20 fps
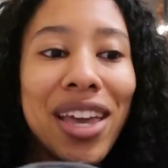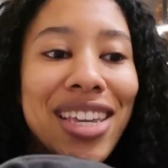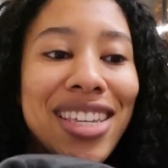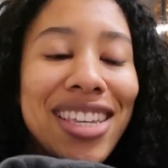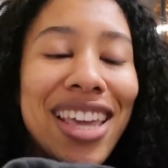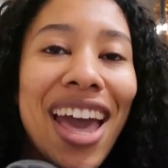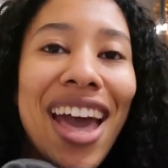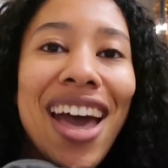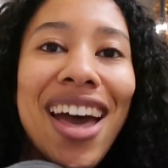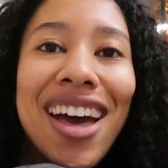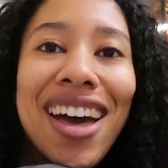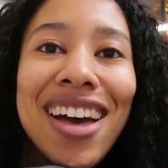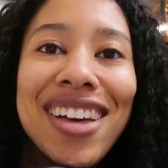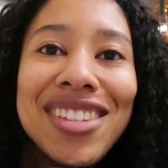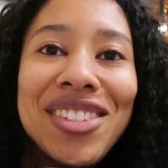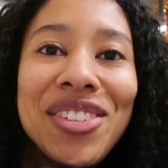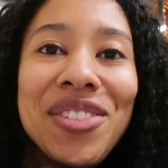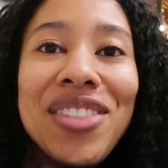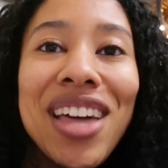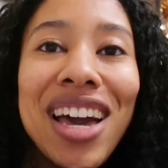yeah
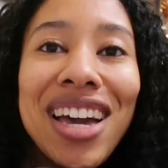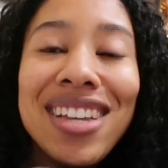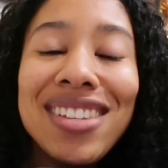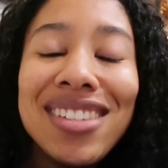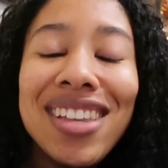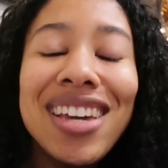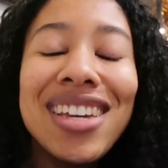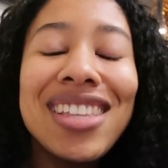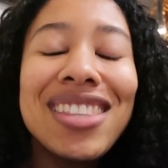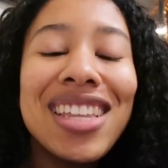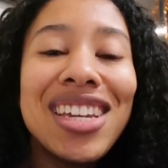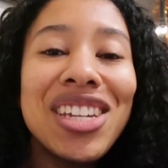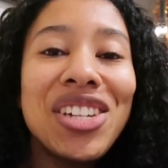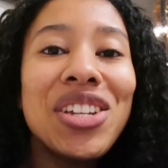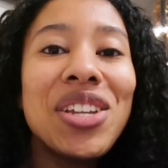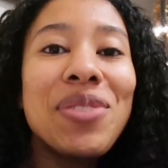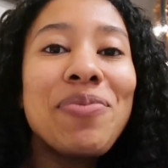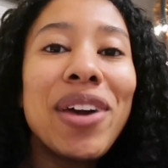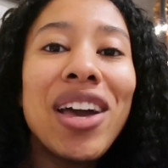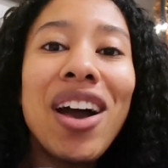so that is like
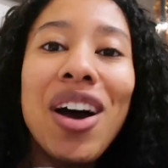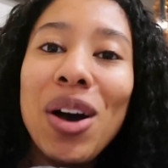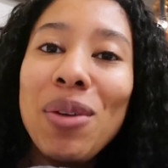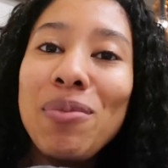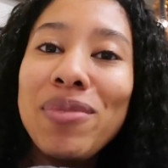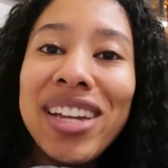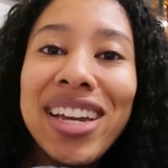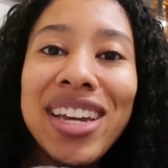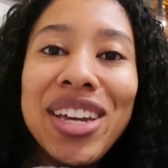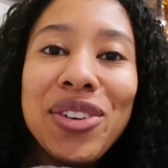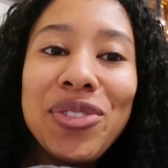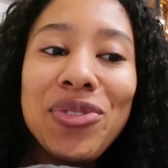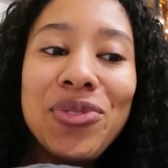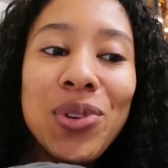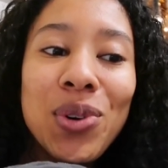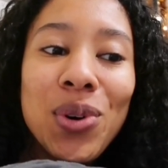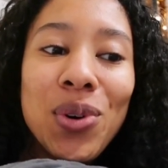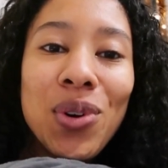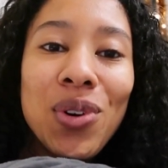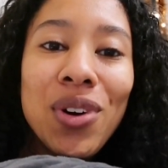literally my update
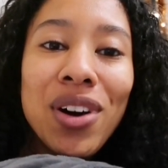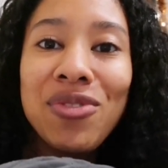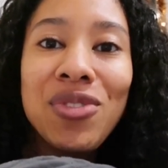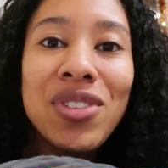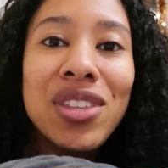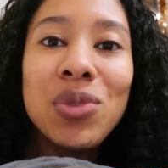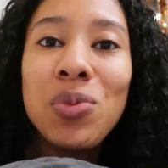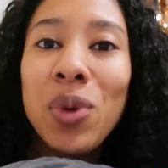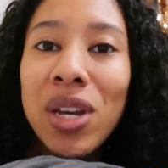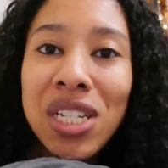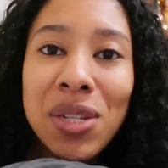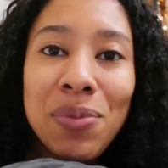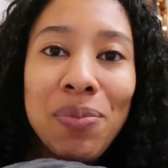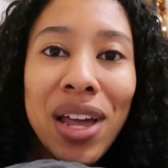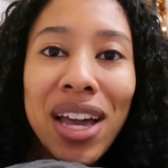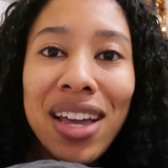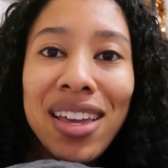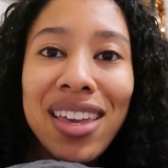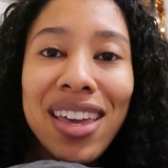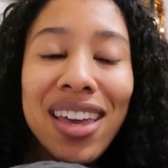for for this weighted
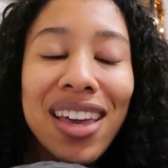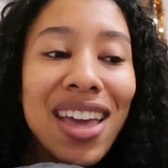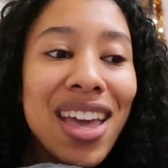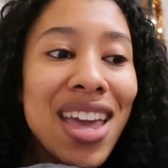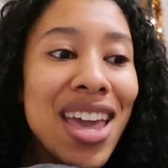blanket